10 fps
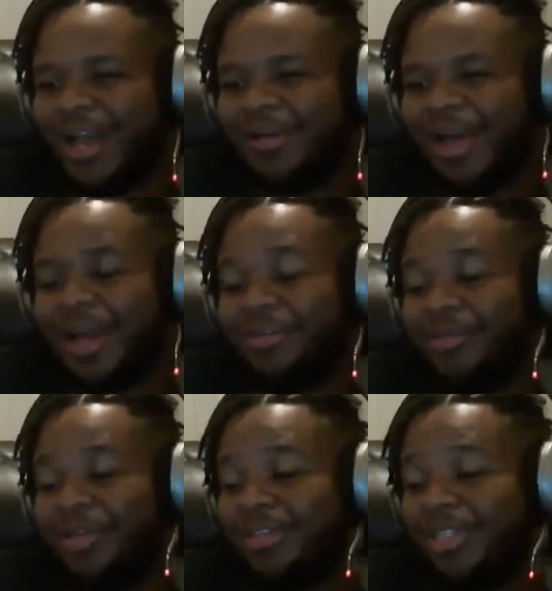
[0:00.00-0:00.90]
I didn't
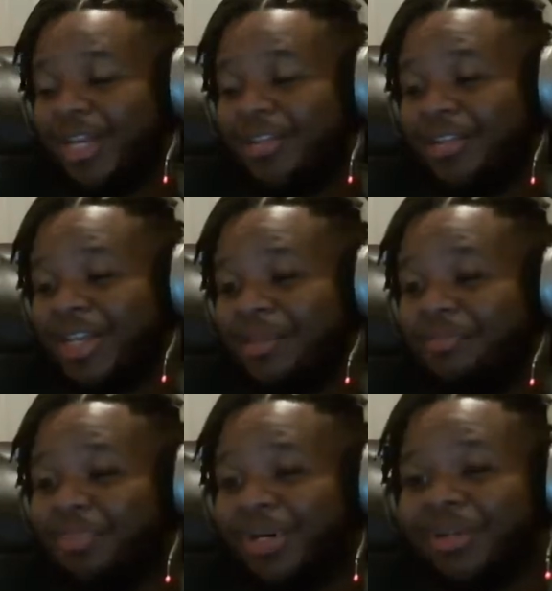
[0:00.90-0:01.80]
really understand at the
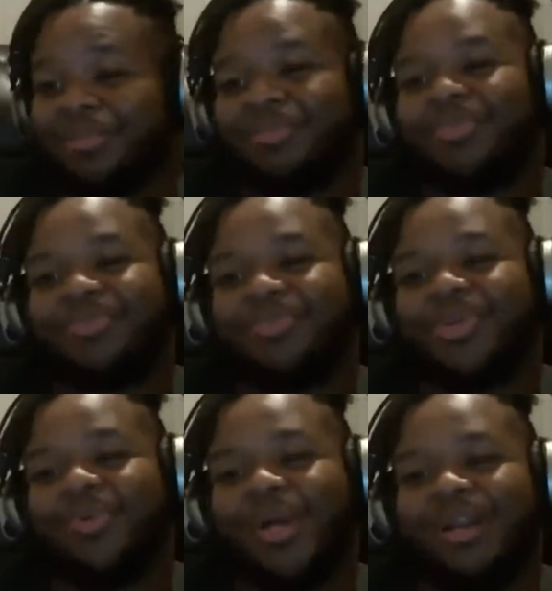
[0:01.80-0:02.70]
time, but
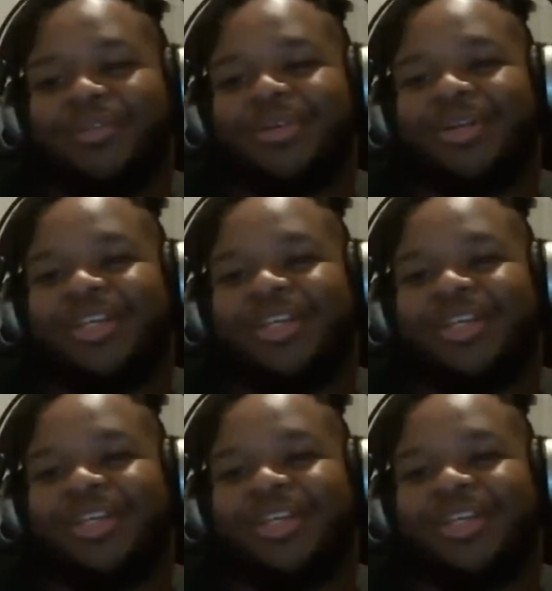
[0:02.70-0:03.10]
whatever.